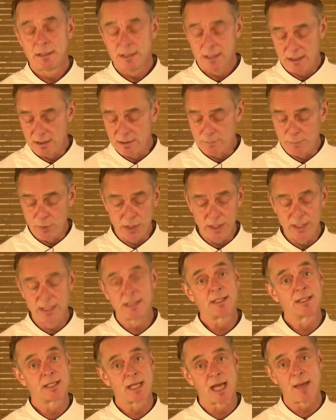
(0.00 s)
you know, putting
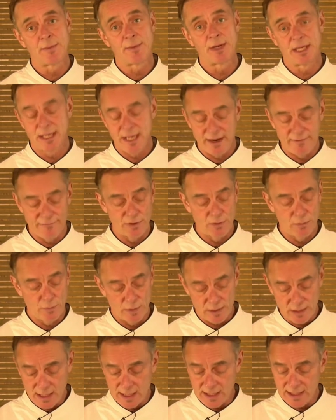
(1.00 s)
in the time and the effort,
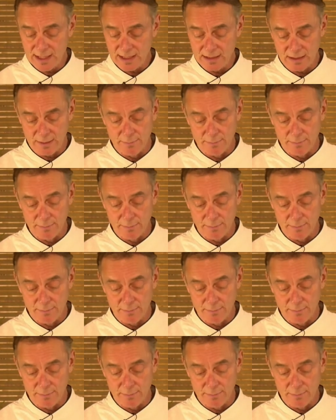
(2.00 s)
we're going to get